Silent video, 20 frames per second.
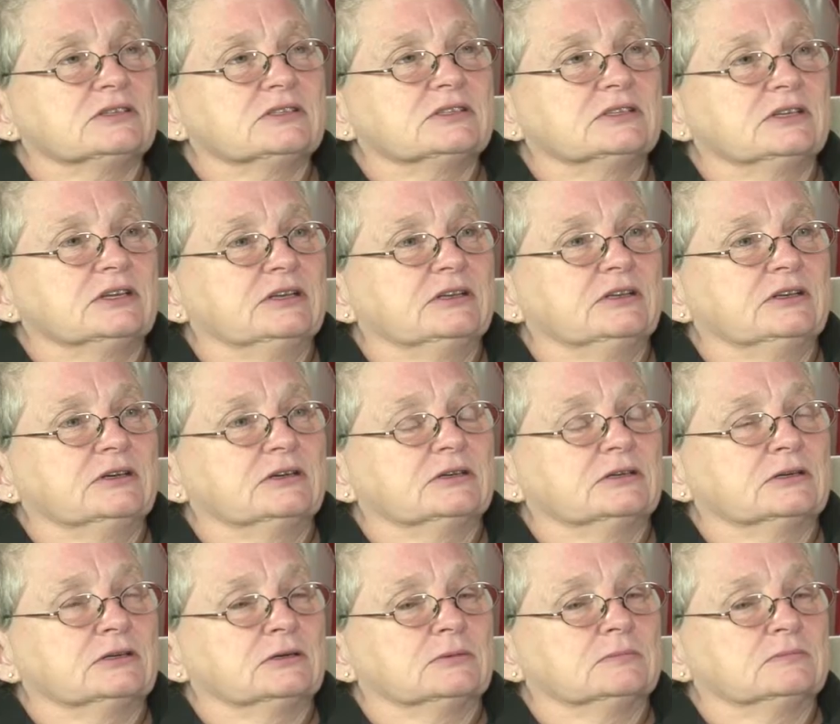city
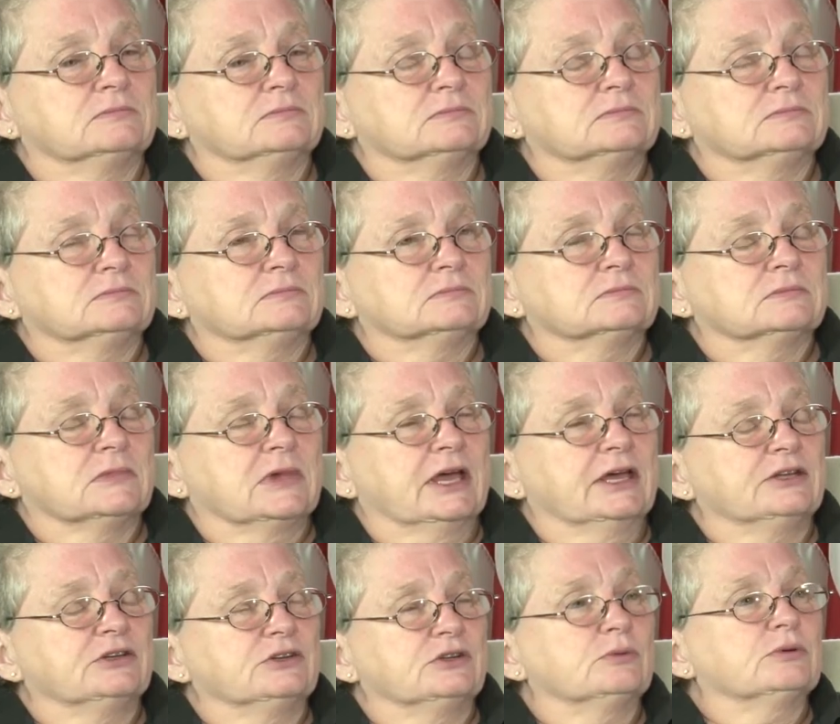um,
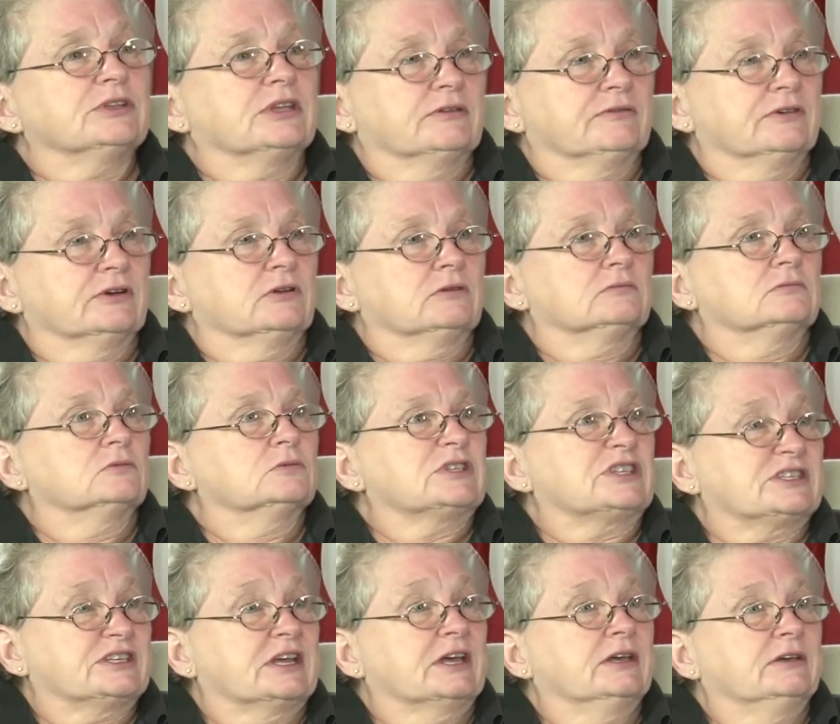had to do what they felt was
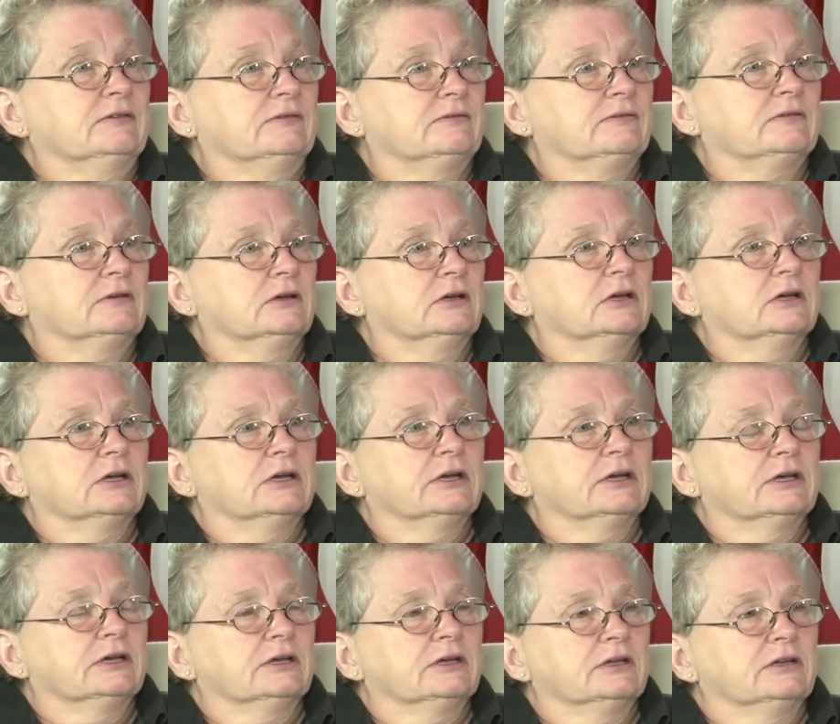safe. Sure.
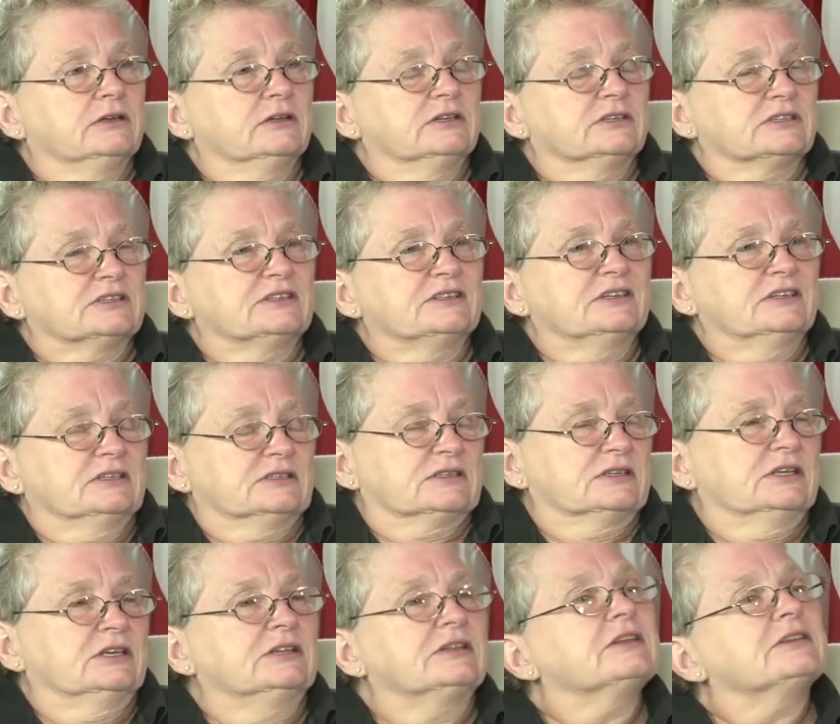And it's, it's
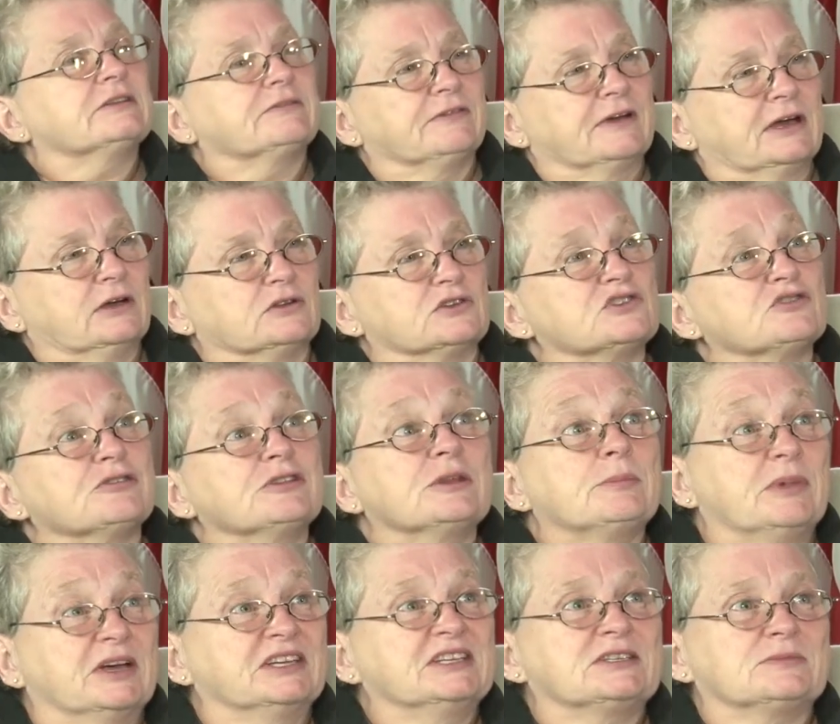neat that the fountains are in the
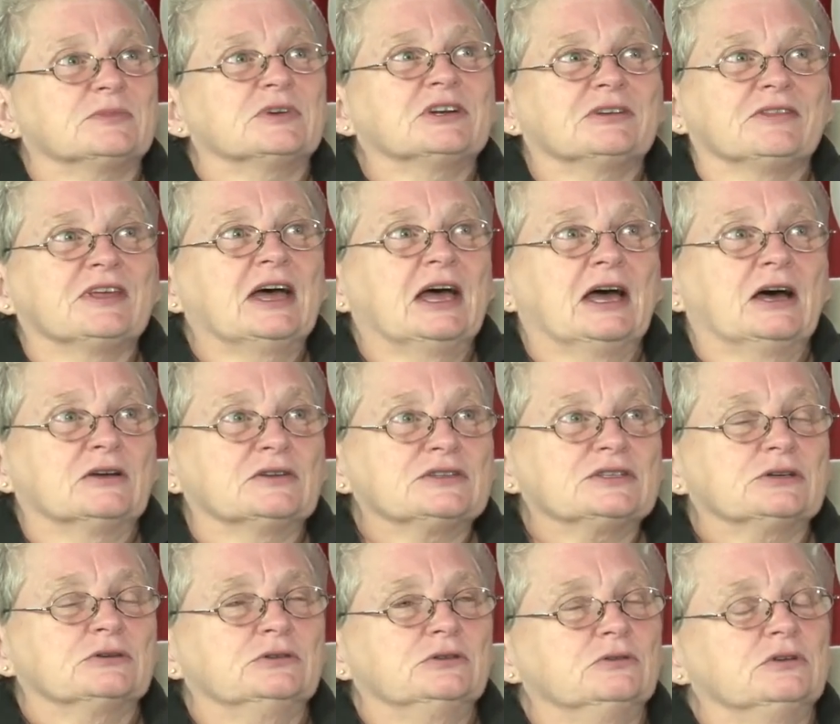basement of the house,
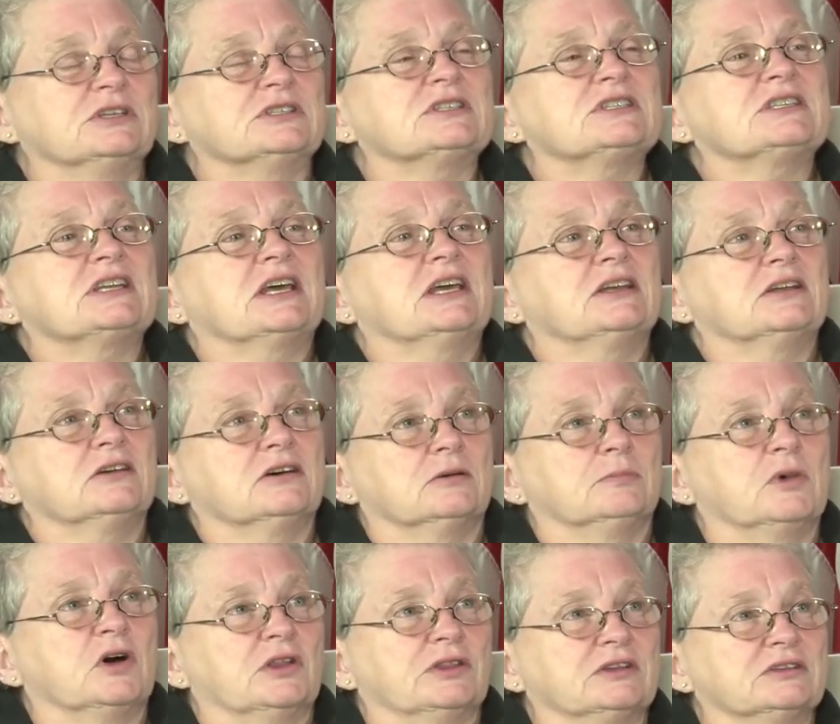so you can stand
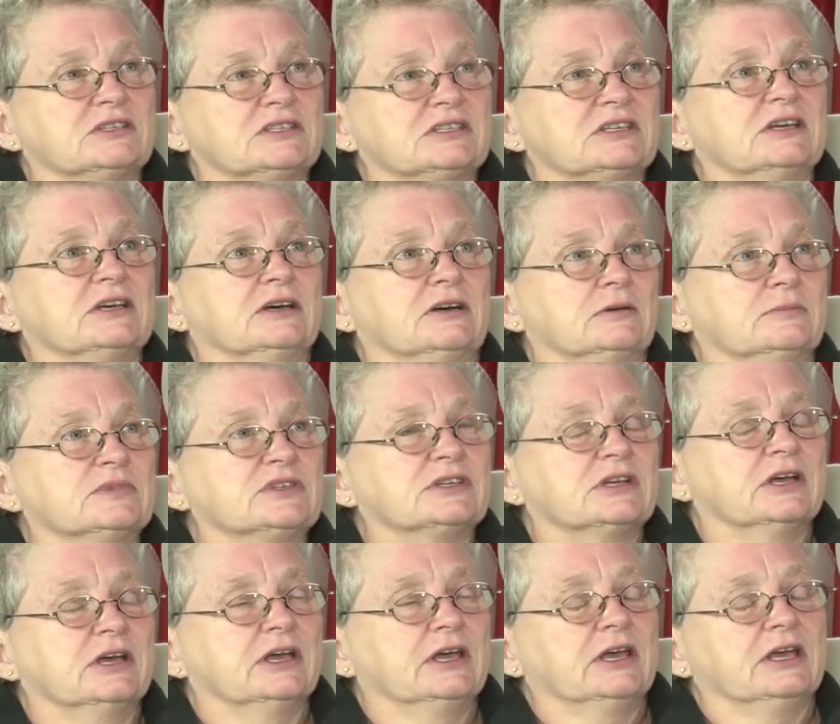up on the steps.
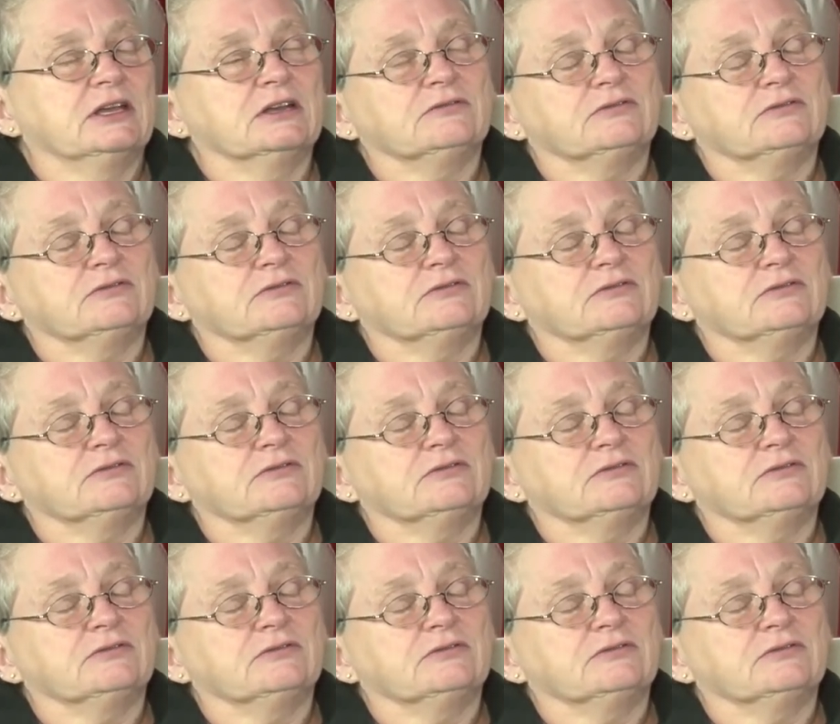And